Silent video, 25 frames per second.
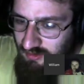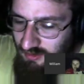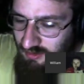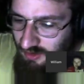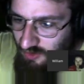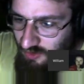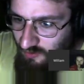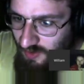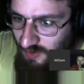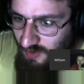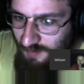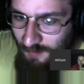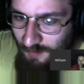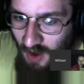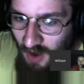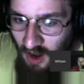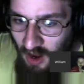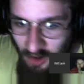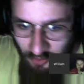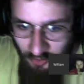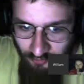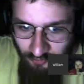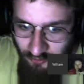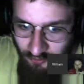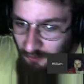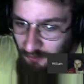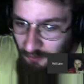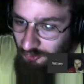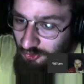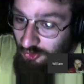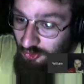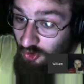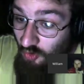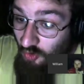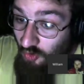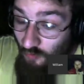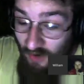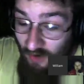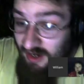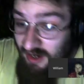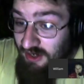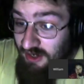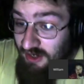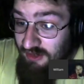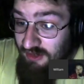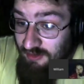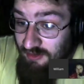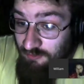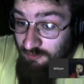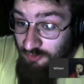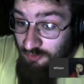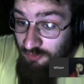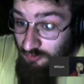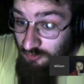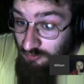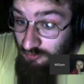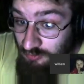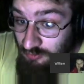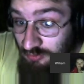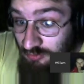That's why monitors aren't going to go away anytime soon.